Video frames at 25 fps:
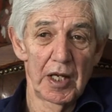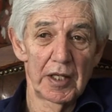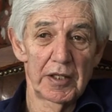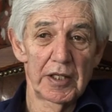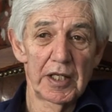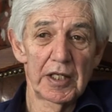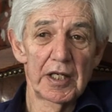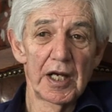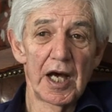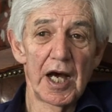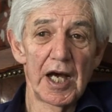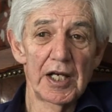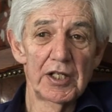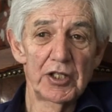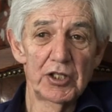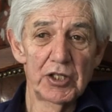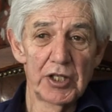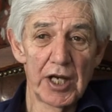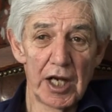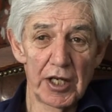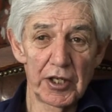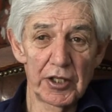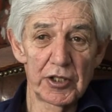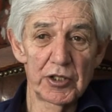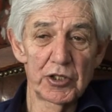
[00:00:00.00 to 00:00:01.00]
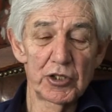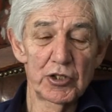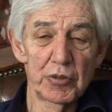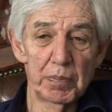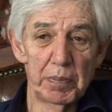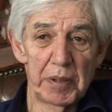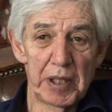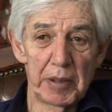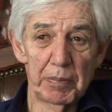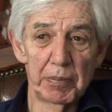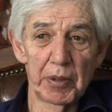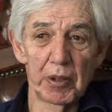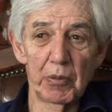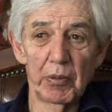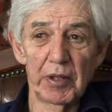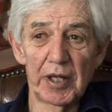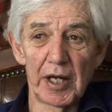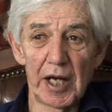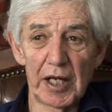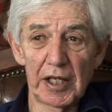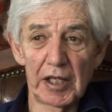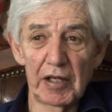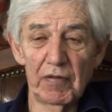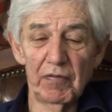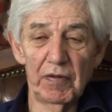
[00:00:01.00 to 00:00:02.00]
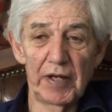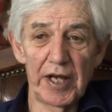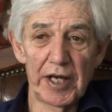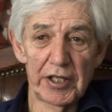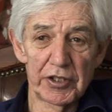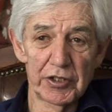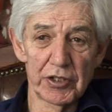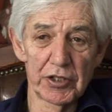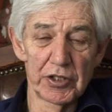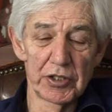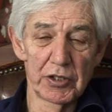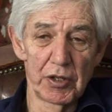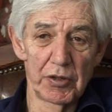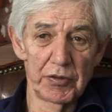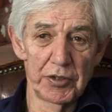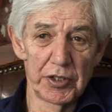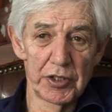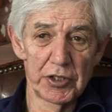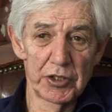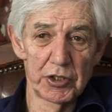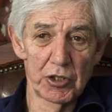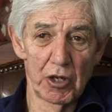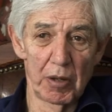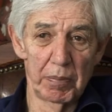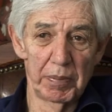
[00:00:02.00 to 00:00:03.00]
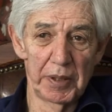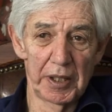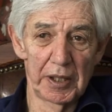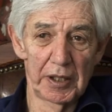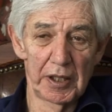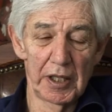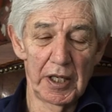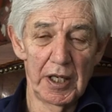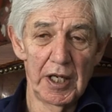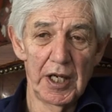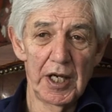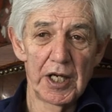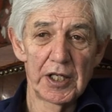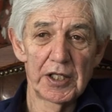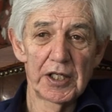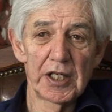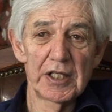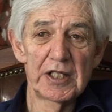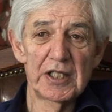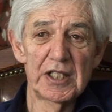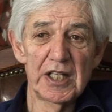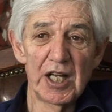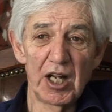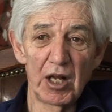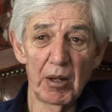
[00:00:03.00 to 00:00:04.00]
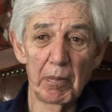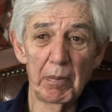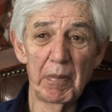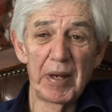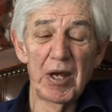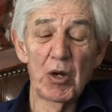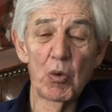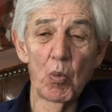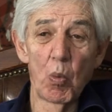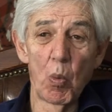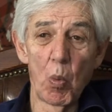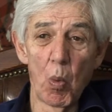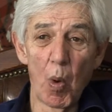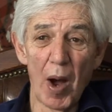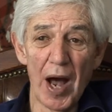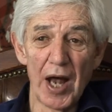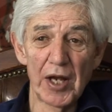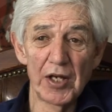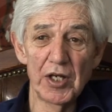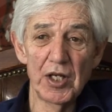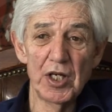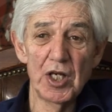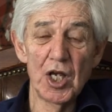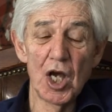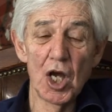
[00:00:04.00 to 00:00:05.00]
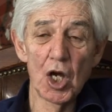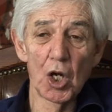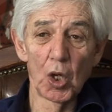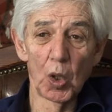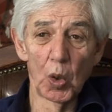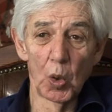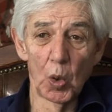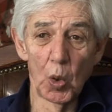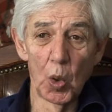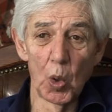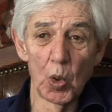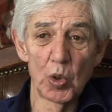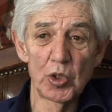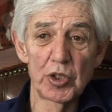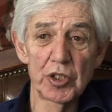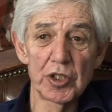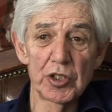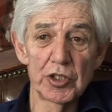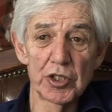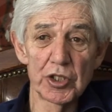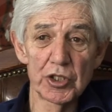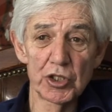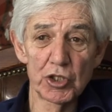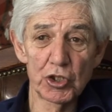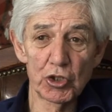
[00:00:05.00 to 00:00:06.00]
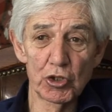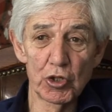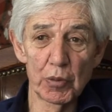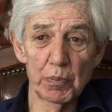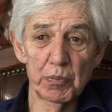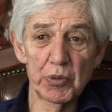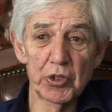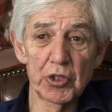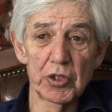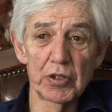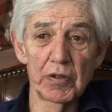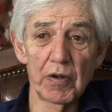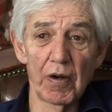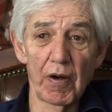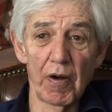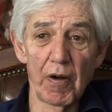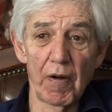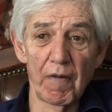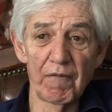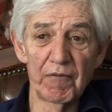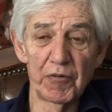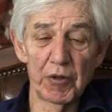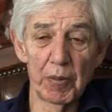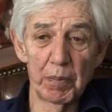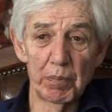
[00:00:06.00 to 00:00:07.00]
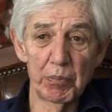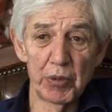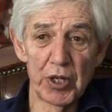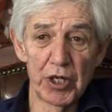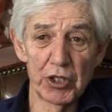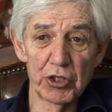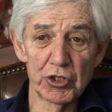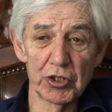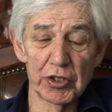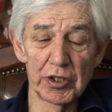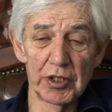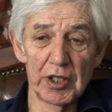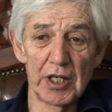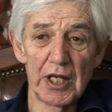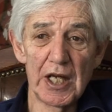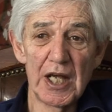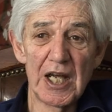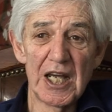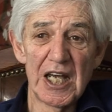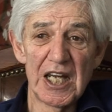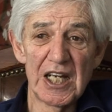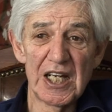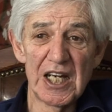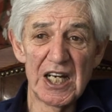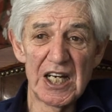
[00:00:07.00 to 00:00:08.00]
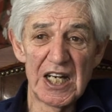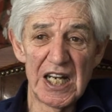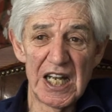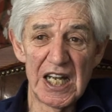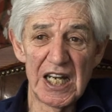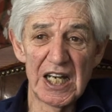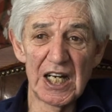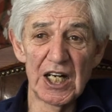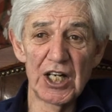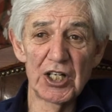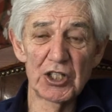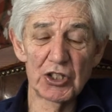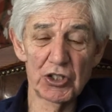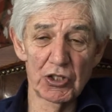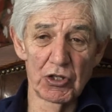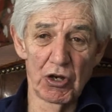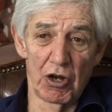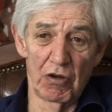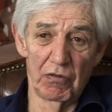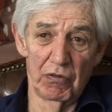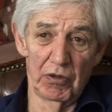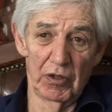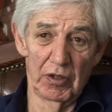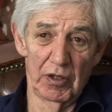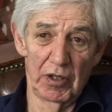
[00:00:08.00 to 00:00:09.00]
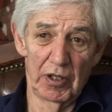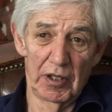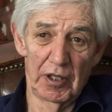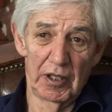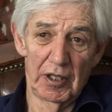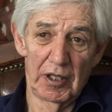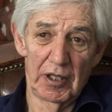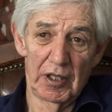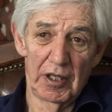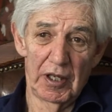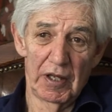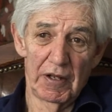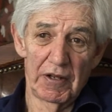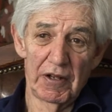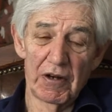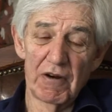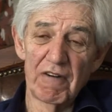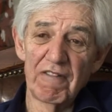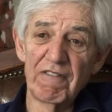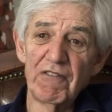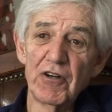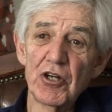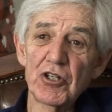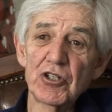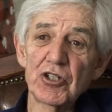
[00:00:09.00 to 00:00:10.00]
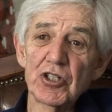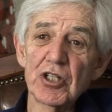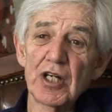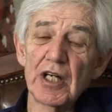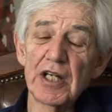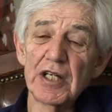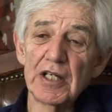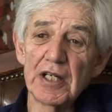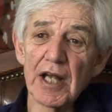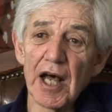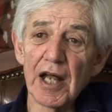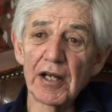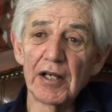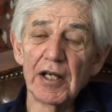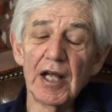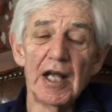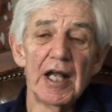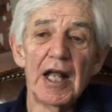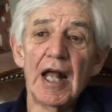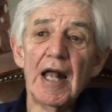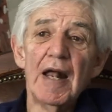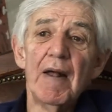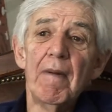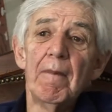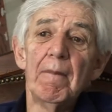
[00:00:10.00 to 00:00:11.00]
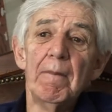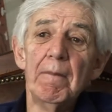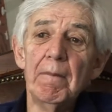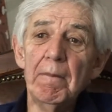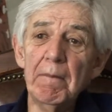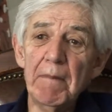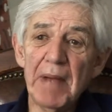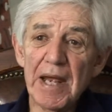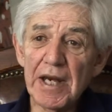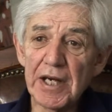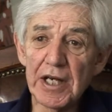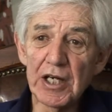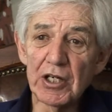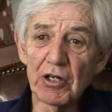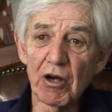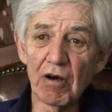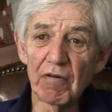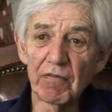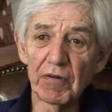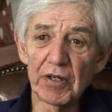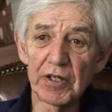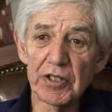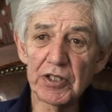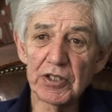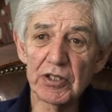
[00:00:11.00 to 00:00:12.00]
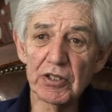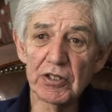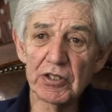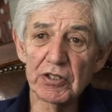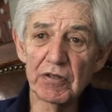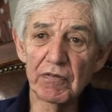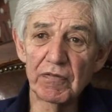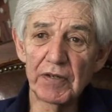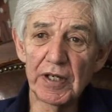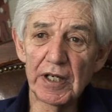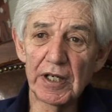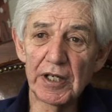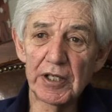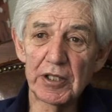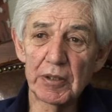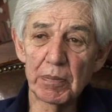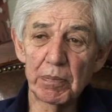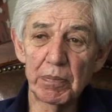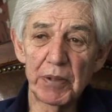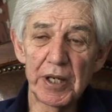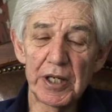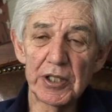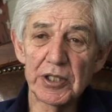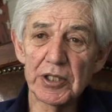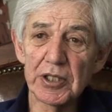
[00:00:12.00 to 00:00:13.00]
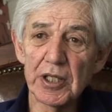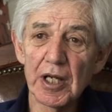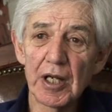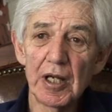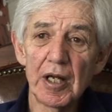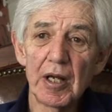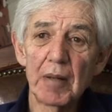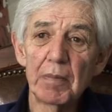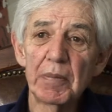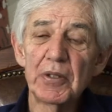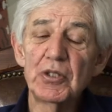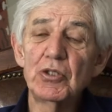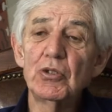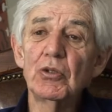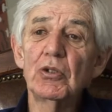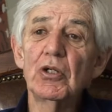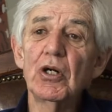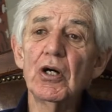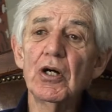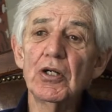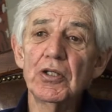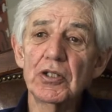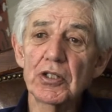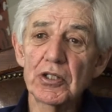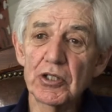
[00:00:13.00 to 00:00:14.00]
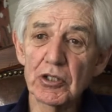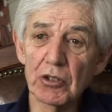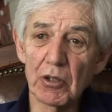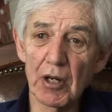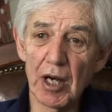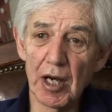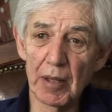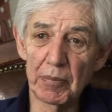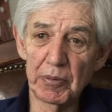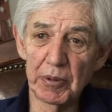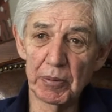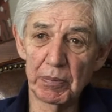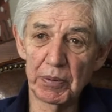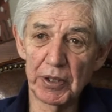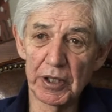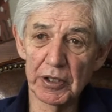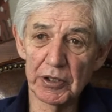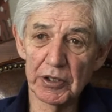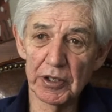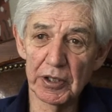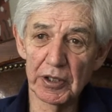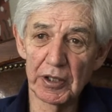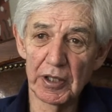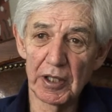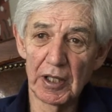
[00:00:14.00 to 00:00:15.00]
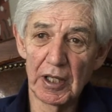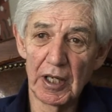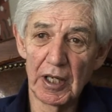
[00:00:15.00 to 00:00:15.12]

that I challenge people when I give lectures on this topic to tell me one good description of depression in an English novel. There are virtually none. Many novelists are severely depressed, but you can't describe depression.